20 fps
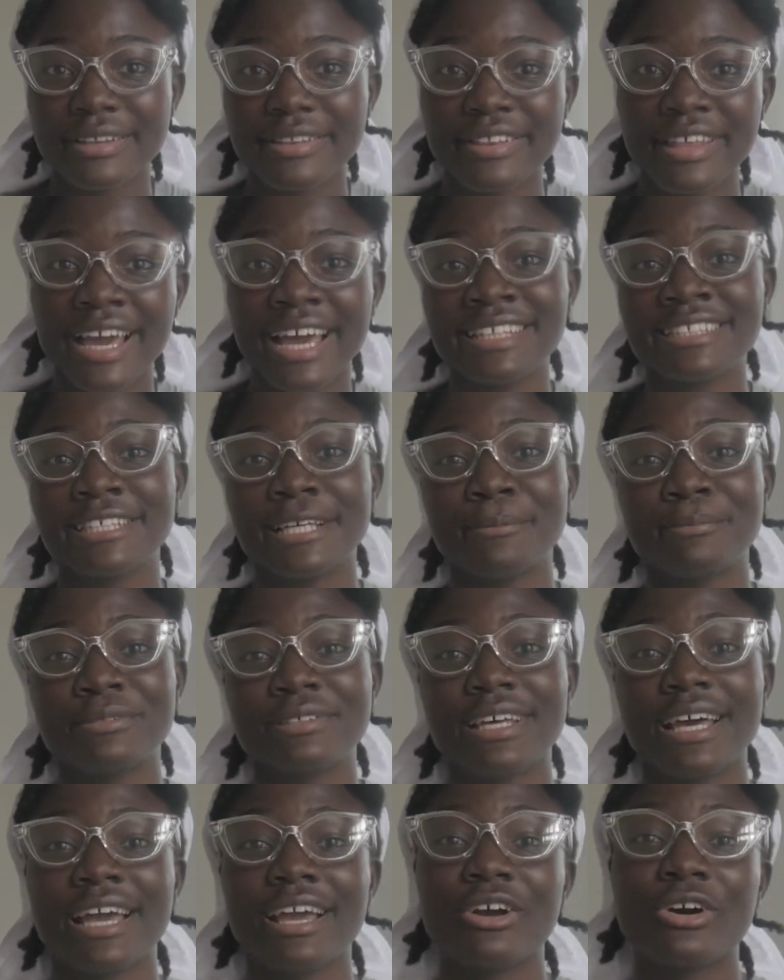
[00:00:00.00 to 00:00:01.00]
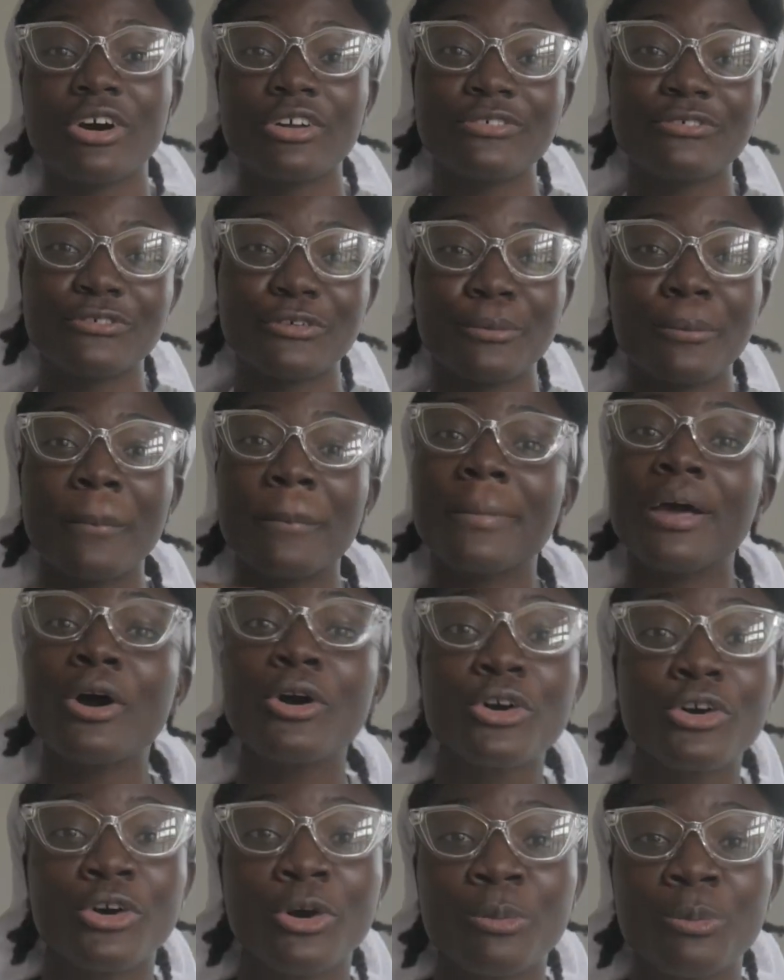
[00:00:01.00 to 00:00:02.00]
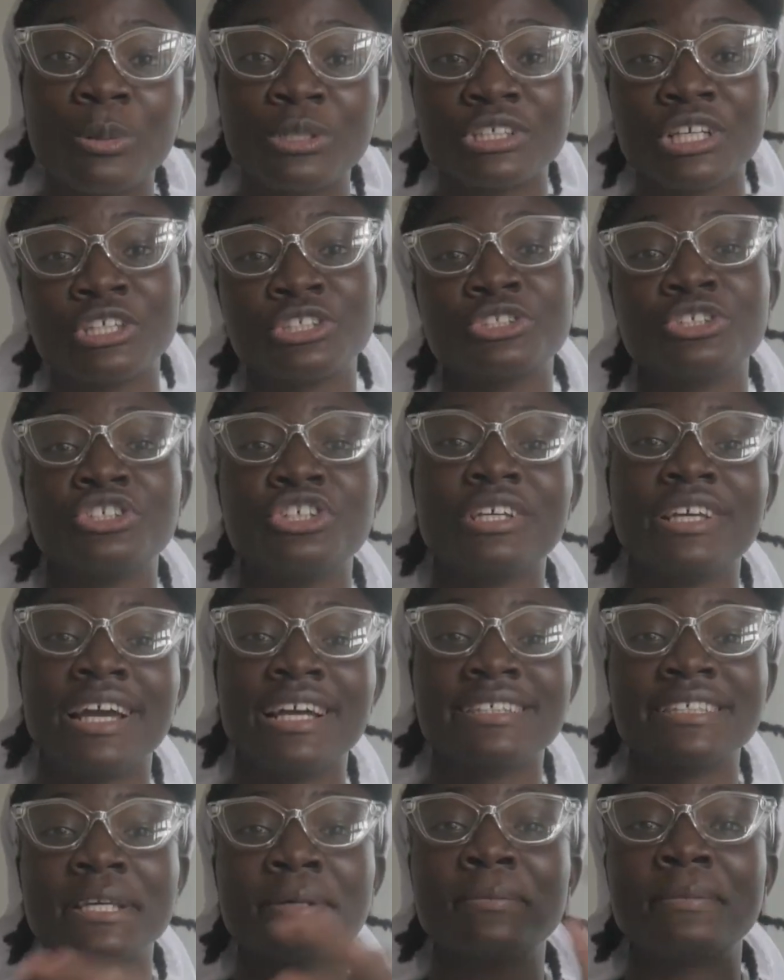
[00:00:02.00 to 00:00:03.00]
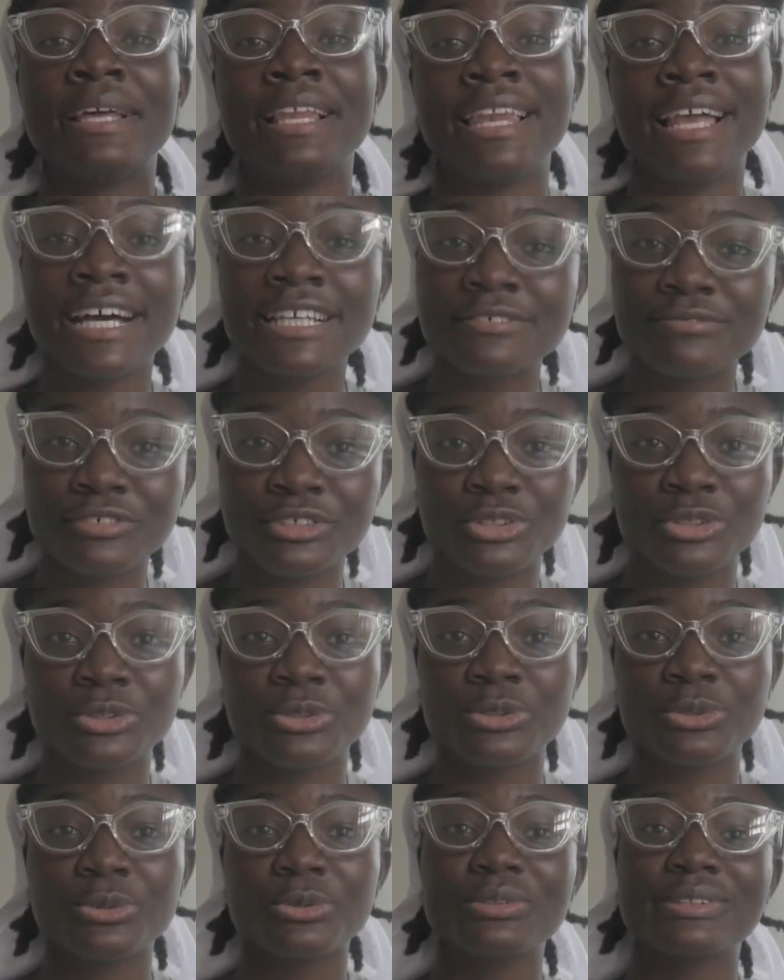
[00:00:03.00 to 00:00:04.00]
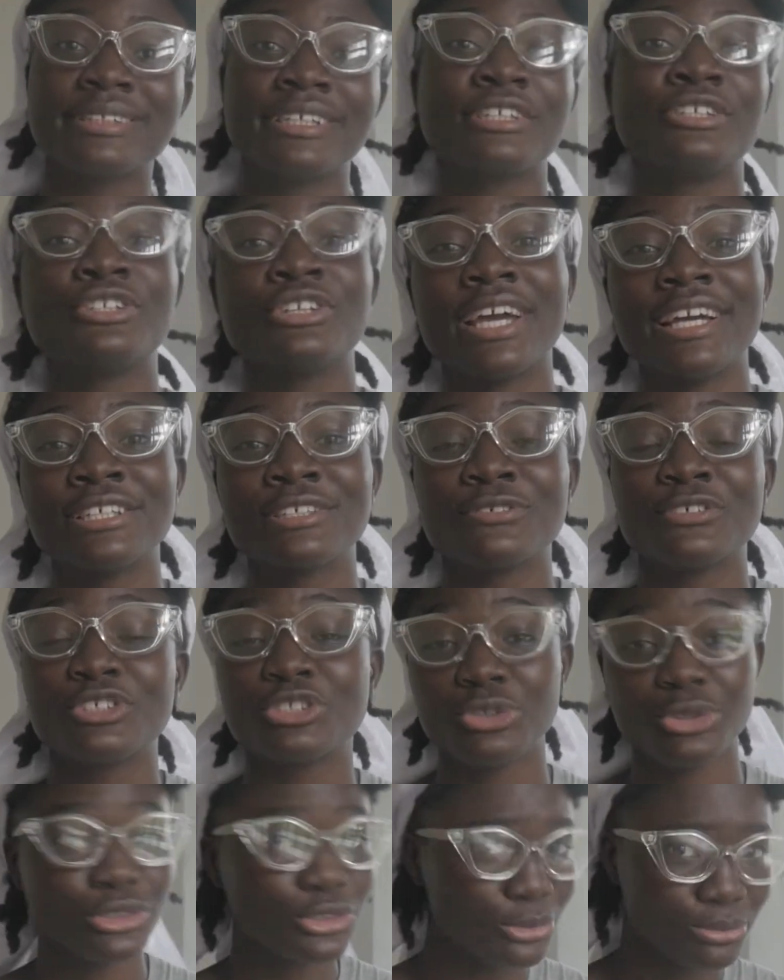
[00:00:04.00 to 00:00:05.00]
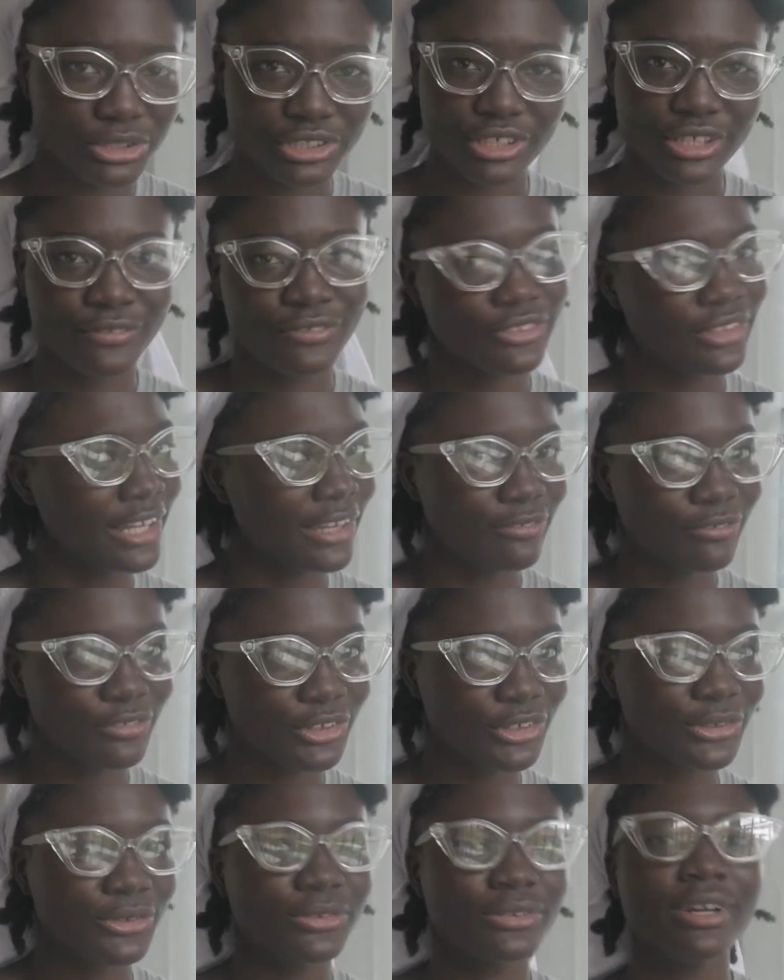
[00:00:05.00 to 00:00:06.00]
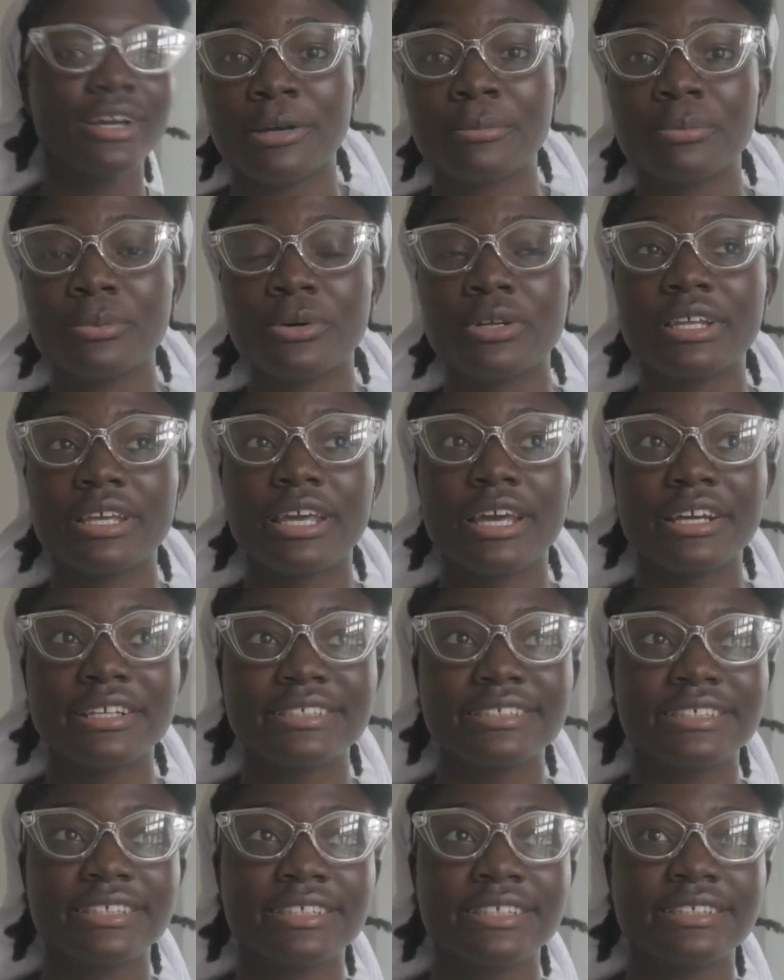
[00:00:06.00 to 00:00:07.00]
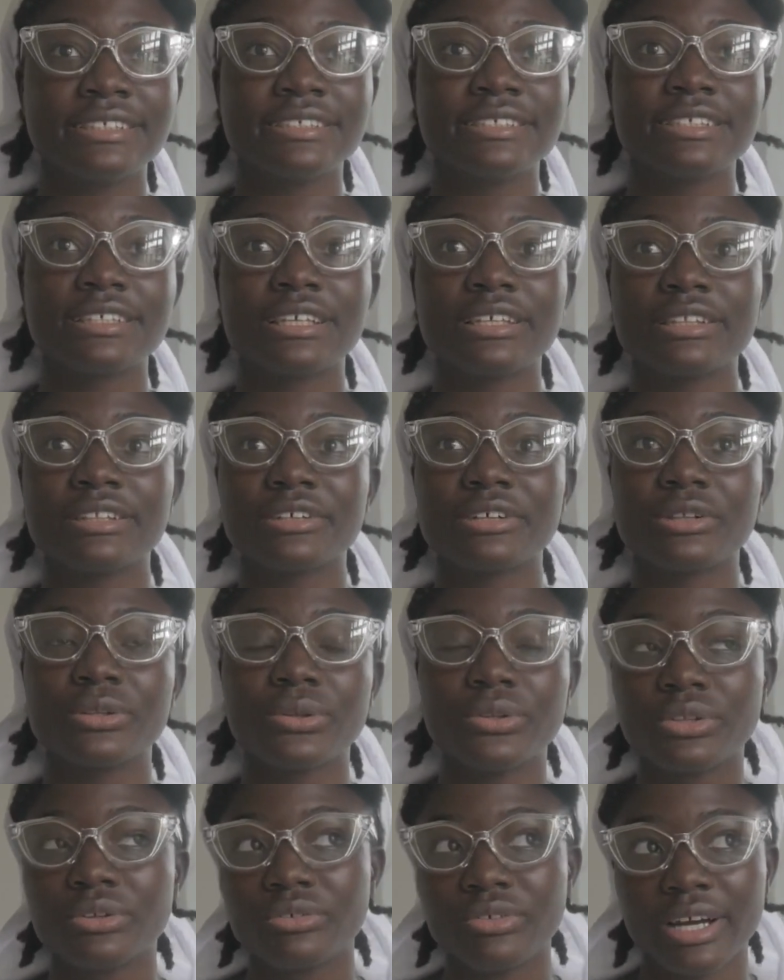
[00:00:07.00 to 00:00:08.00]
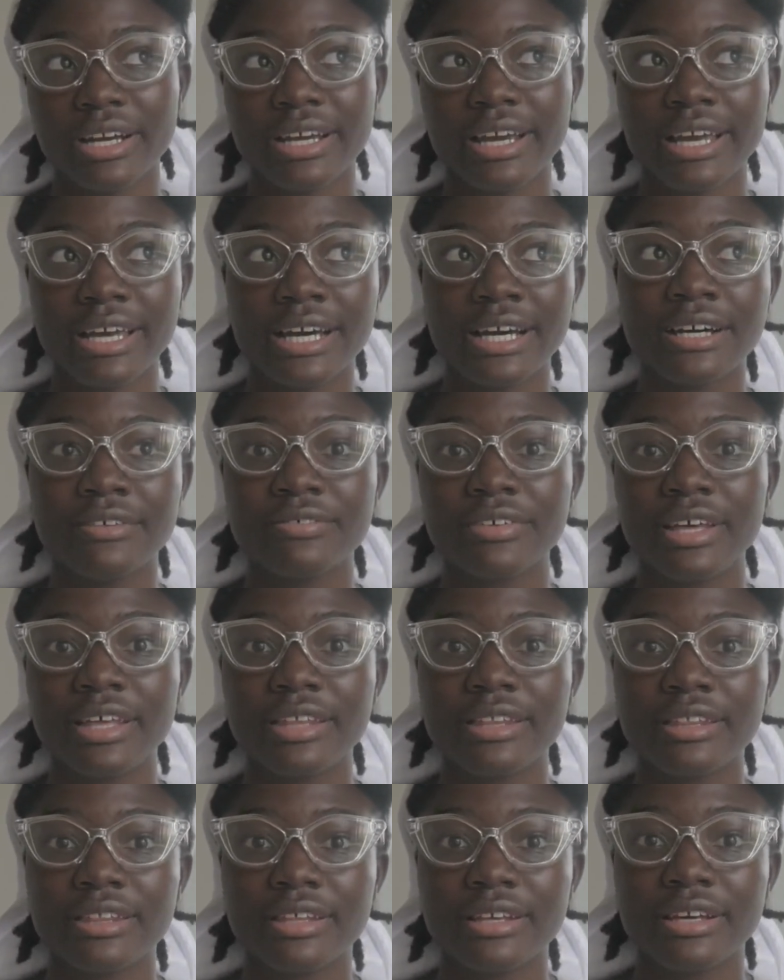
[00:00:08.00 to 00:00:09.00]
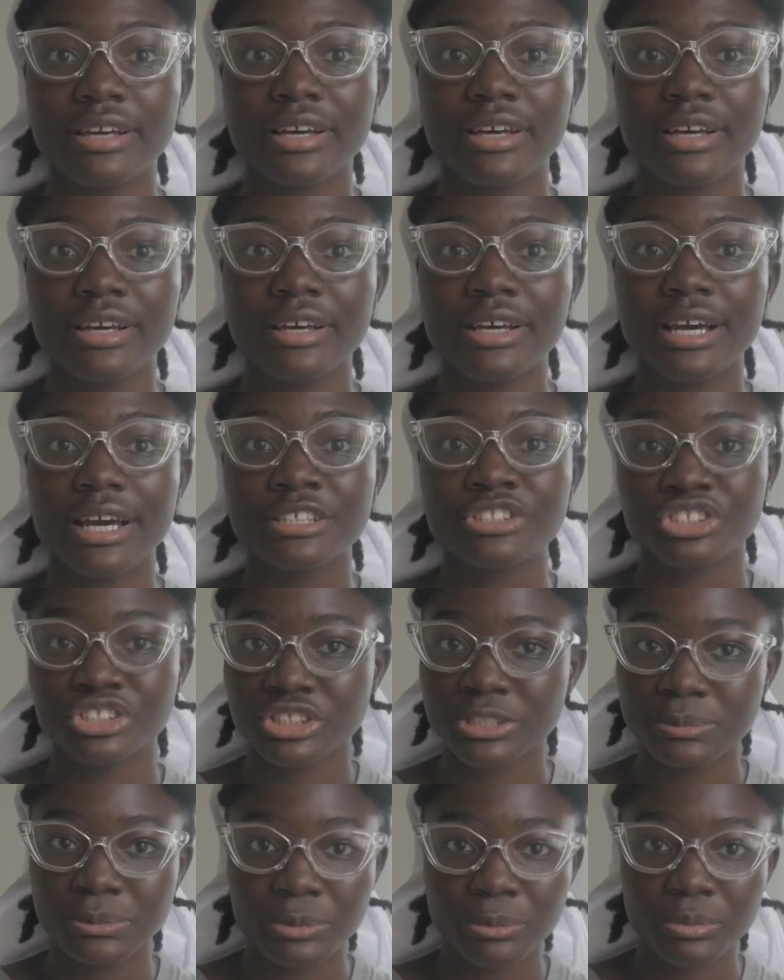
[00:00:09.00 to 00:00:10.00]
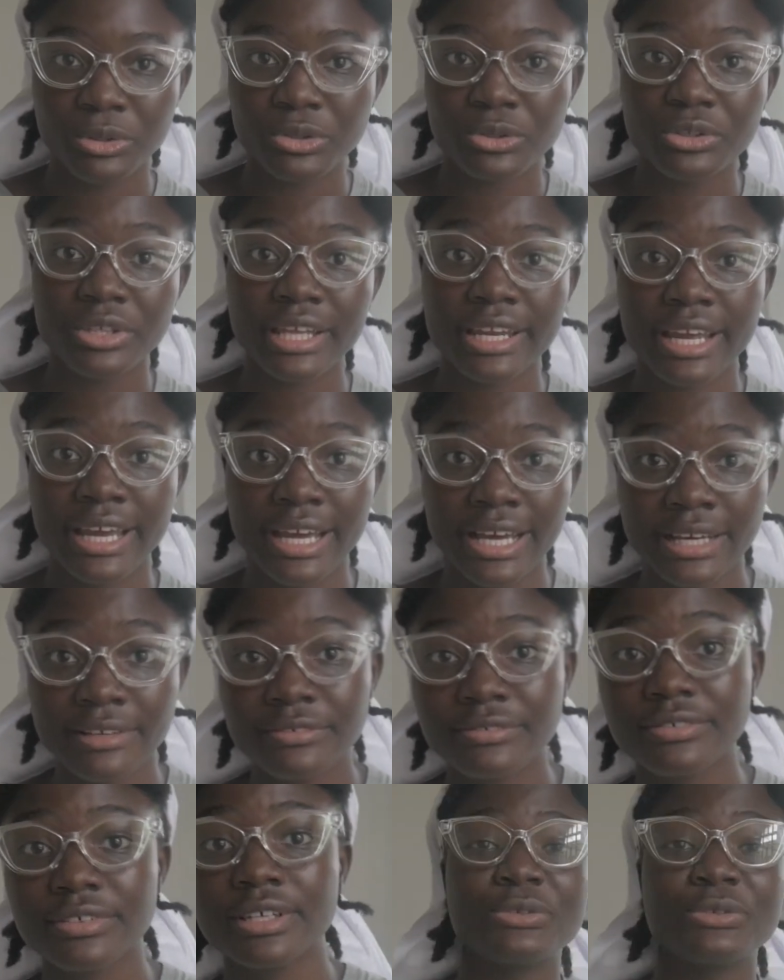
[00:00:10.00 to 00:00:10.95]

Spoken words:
the items I got from Melcom, which I showed you guys in my last video. Thank you guys for showing so much love to that video. I bought curtains, the clothing rack I have, and the adjustable mirror that I have.